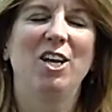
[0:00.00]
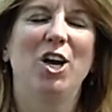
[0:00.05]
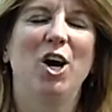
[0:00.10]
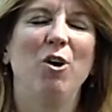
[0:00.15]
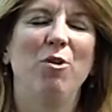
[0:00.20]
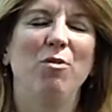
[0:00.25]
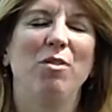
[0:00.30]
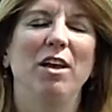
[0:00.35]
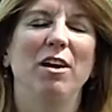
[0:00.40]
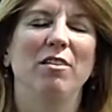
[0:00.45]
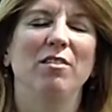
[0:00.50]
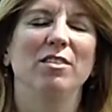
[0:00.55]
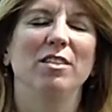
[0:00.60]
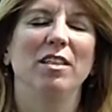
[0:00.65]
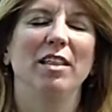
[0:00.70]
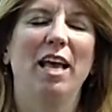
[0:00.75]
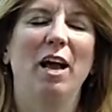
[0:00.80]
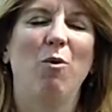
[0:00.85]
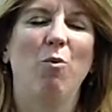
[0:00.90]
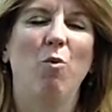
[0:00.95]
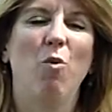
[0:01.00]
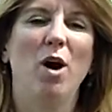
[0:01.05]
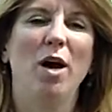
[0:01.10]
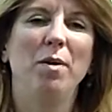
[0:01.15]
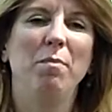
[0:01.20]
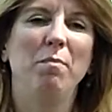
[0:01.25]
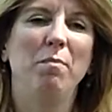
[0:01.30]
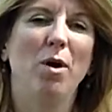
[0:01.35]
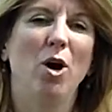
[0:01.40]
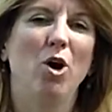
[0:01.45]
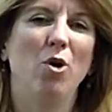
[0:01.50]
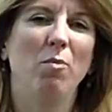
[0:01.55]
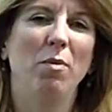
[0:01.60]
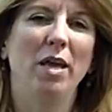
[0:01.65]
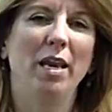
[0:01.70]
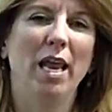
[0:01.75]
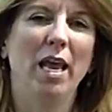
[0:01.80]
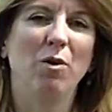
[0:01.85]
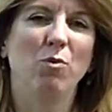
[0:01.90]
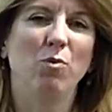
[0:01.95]
Go there to that one
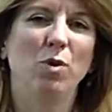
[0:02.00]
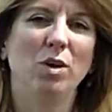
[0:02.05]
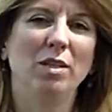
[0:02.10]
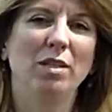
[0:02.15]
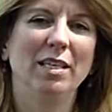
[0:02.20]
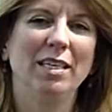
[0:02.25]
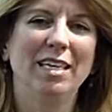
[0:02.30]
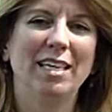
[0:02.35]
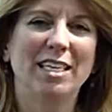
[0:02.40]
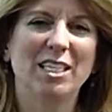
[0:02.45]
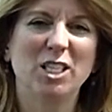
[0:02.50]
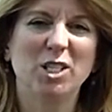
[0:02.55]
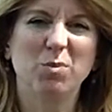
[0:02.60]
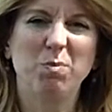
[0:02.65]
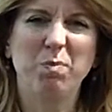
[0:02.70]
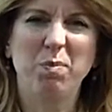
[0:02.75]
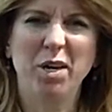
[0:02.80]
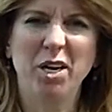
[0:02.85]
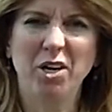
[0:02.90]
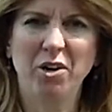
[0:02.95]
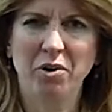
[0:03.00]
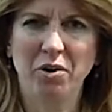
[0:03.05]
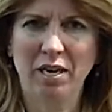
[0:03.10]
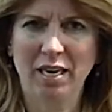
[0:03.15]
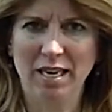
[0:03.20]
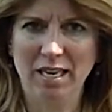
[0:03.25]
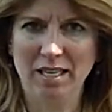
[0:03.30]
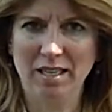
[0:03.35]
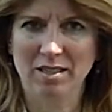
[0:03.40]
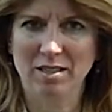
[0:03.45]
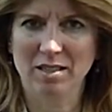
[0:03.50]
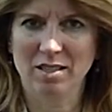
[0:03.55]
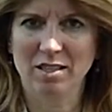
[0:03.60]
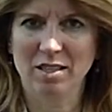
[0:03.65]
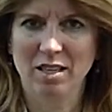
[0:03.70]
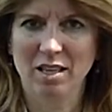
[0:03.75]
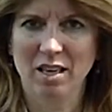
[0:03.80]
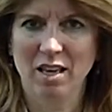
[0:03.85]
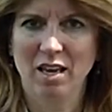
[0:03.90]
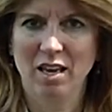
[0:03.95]
moment and really
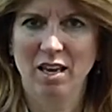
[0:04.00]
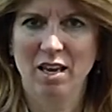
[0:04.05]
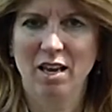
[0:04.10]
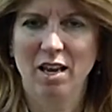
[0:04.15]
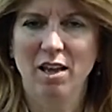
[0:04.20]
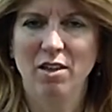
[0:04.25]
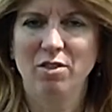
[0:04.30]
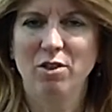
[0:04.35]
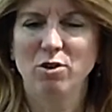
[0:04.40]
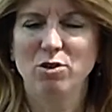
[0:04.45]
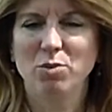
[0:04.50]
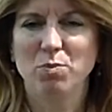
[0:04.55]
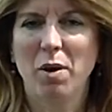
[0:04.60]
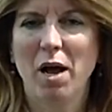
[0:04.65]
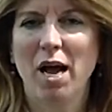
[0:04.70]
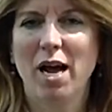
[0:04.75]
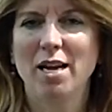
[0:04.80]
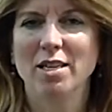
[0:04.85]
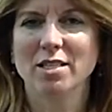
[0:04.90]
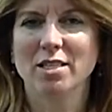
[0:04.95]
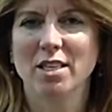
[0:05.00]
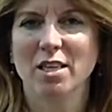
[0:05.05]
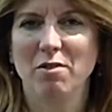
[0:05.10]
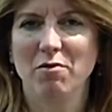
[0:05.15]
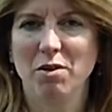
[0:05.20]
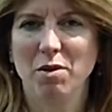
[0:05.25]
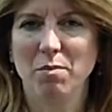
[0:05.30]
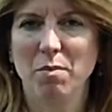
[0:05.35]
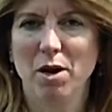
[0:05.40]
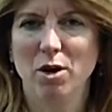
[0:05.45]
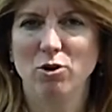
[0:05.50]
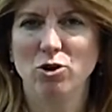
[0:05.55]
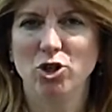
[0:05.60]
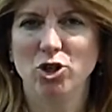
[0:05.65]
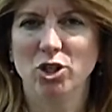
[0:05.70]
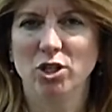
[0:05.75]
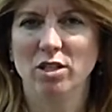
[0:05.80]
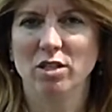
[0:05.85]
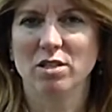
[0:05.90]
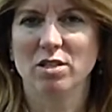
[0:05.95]
experience those positive
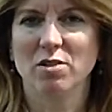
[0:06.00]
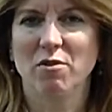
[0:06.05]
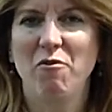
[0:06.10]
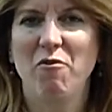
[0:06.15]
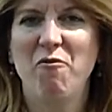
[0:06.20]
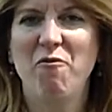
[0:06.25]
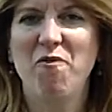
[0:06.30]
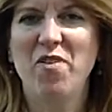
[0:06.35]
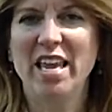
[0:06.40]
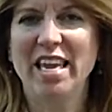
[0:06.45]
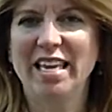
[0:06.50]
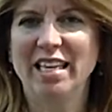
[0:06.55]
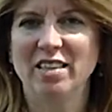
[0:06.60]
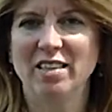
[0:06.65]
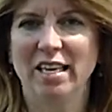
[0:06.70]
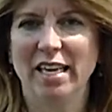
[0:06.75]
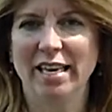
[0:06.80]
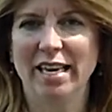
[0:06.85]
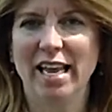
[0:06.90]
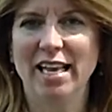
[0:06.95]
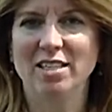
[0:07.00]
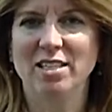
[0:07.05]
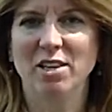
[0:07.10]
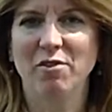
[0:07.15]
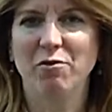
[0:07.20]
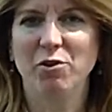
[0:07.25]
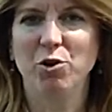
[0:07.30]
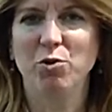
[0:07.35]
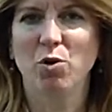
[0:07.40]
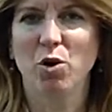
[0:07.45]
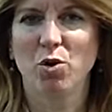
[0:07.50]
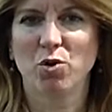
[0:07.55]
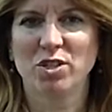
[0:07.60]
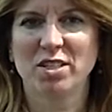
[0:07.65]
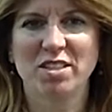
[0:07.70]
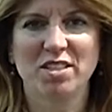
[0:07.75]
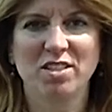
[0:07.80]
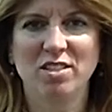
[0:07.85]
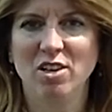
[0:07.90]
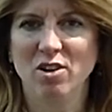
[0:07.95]
emotions. Feel it as if you were
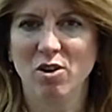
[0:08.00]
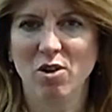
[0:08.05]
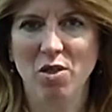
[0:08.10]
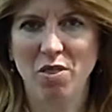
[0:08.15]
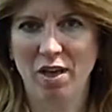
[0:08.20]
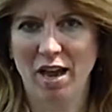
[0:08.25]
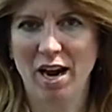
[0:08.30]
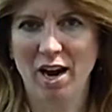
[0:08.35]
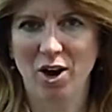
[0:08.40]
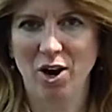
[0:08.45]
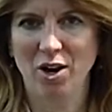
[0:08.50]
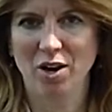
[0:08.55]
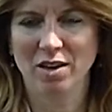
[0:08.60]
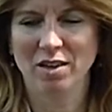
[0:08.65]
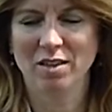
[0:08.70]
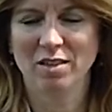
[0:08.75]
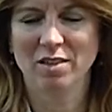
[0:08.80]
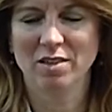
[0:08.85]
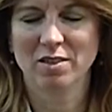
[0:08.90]
still there.